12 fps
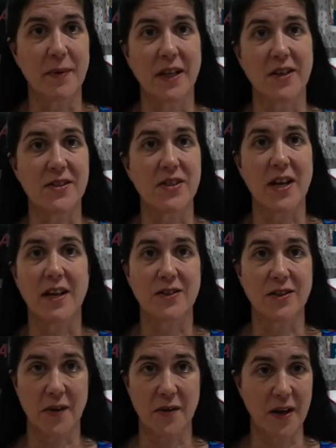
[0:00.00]
because they are
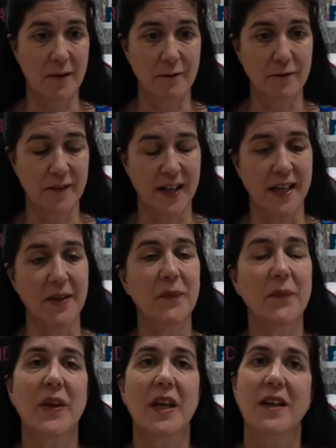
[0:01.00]
so comfy.
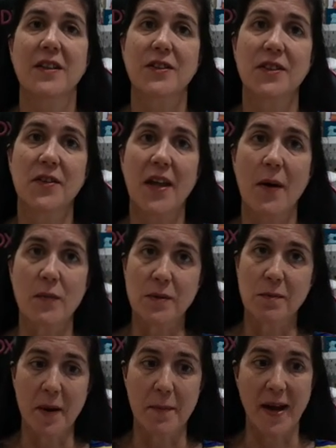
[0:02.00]
So that was
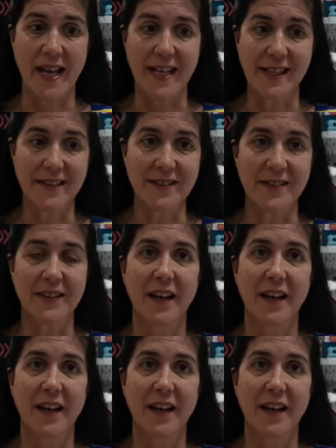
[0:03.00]
my makes.